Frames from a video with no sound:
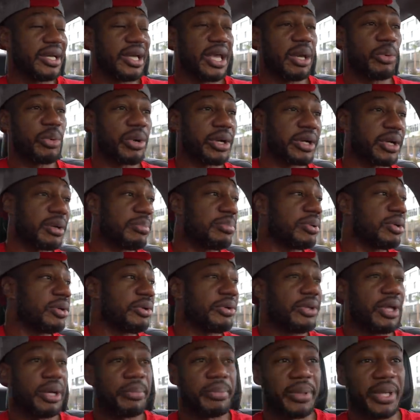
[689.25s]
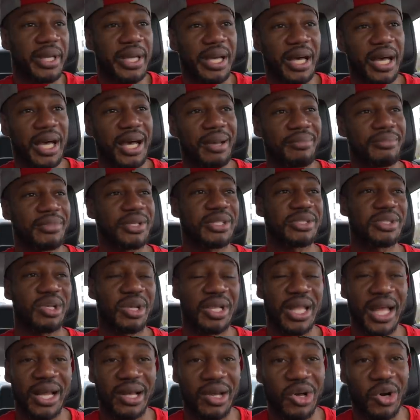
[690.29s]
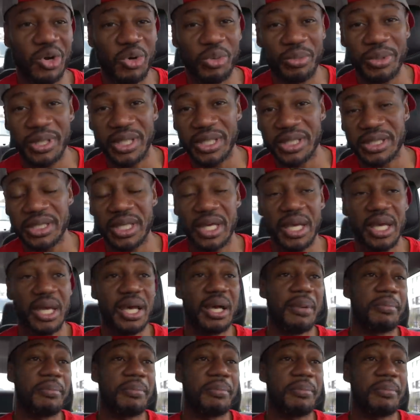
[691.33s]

Anyone could have pulled up and cop. I saw a lot of Kobe's.